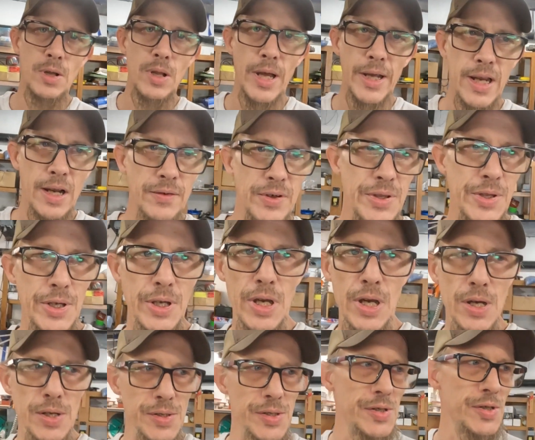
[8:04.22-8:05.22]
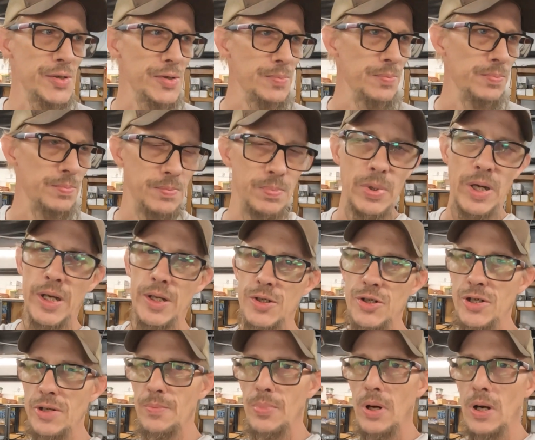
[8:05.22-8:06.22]
like everything else, buying
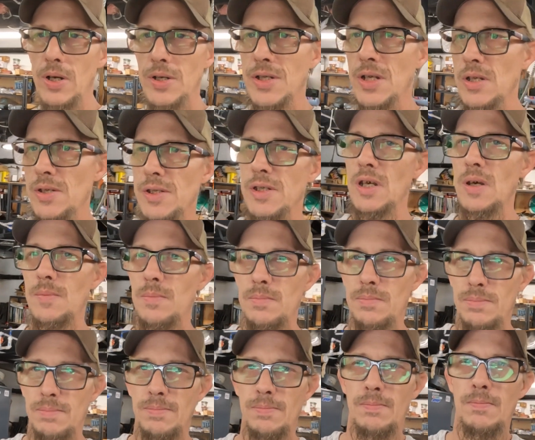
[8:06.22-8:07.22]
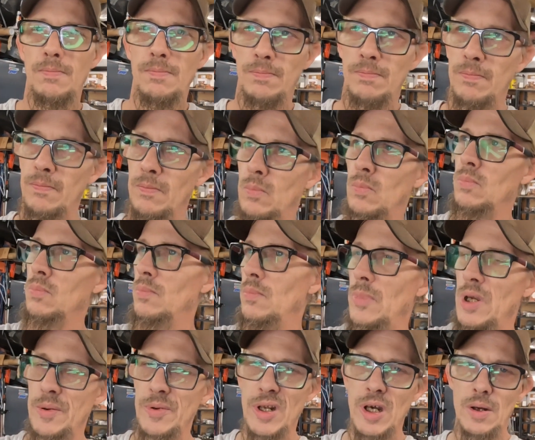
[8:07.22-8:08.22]
cheap parts ends up
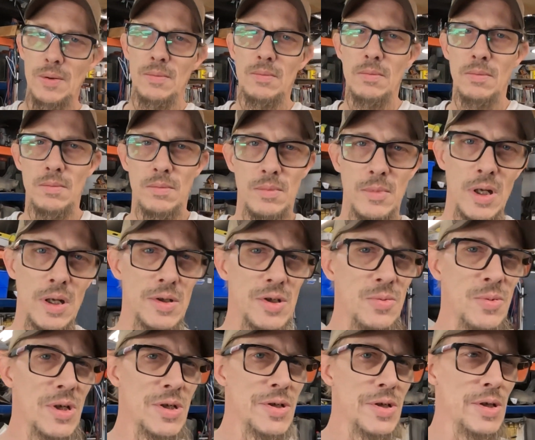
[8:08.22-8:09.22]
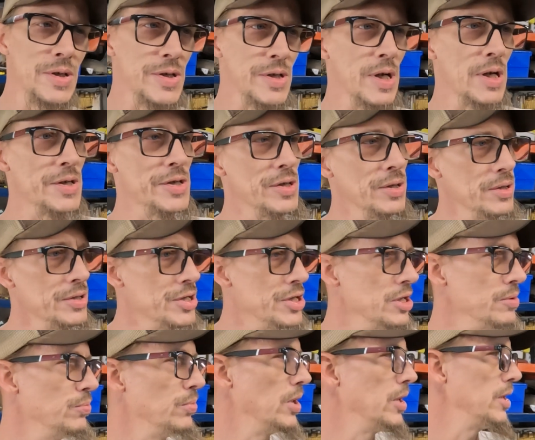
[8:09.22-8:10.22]
maybe not so much that it's not still
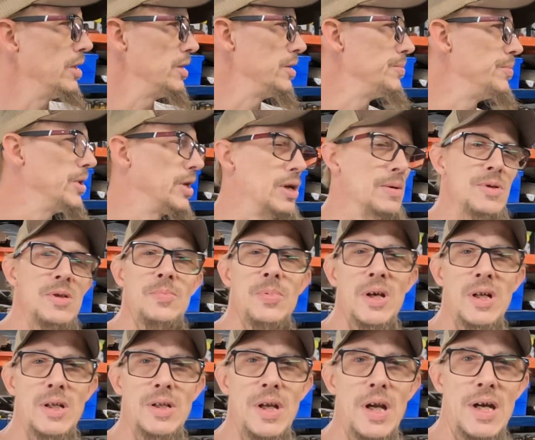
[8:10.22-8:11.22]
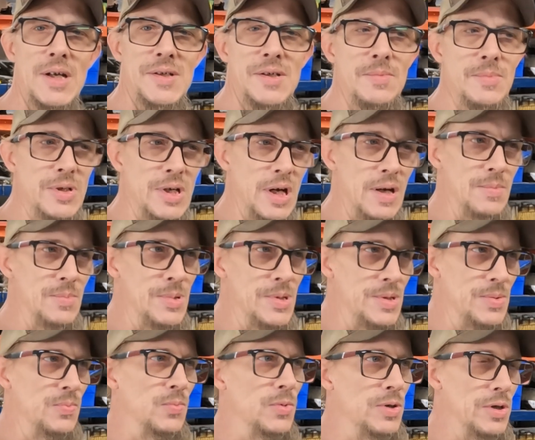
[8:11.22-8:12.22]
cheap, but it becomes a pain in the ass sometimes
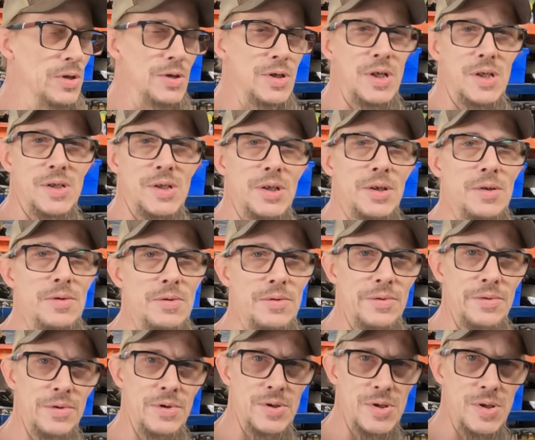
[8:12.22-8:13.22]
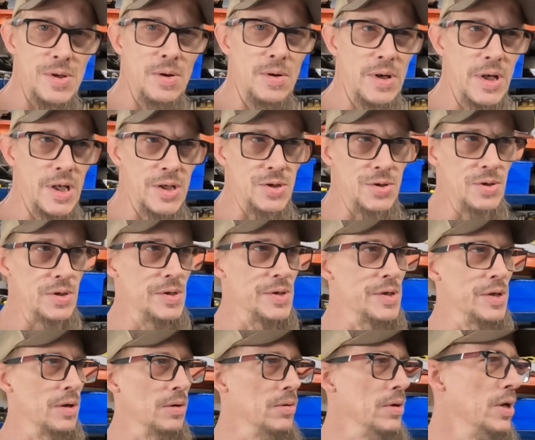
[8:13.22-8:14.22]
when you're chasing those little extras.
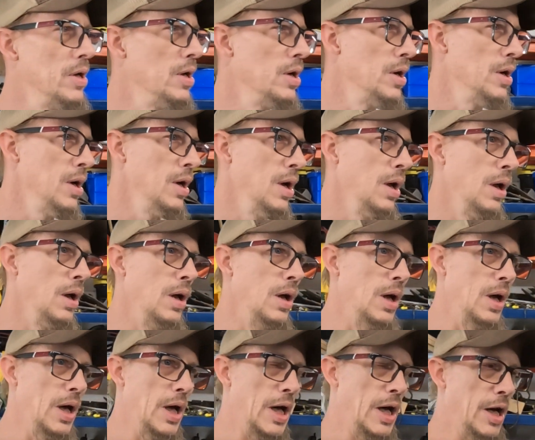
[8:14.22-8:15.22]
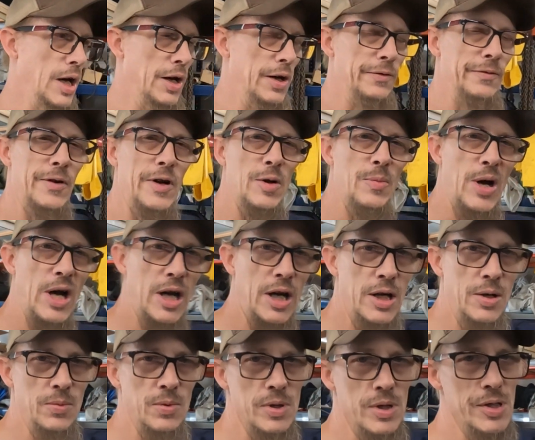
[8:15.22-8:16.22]
So a friend of
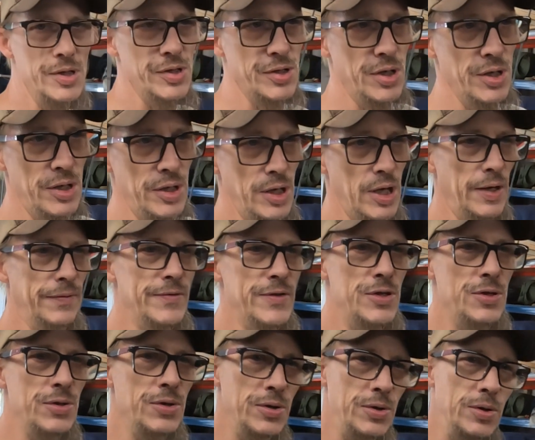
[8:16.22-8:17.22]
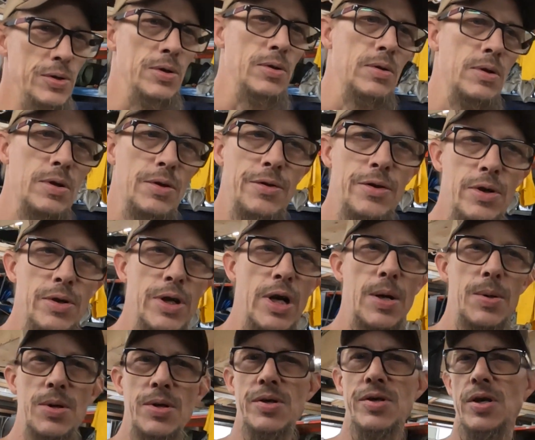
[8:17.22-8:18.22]
mine was good enough to throw
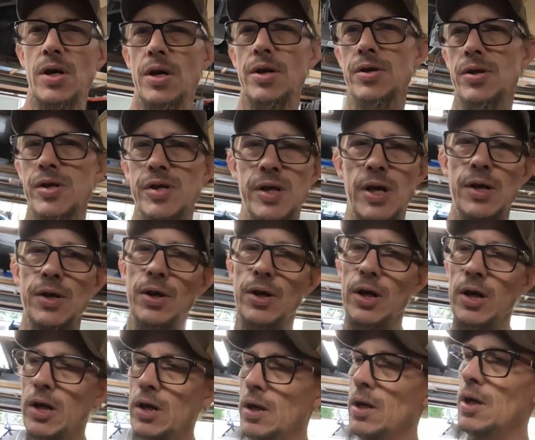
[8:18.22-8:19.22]
down this other sender.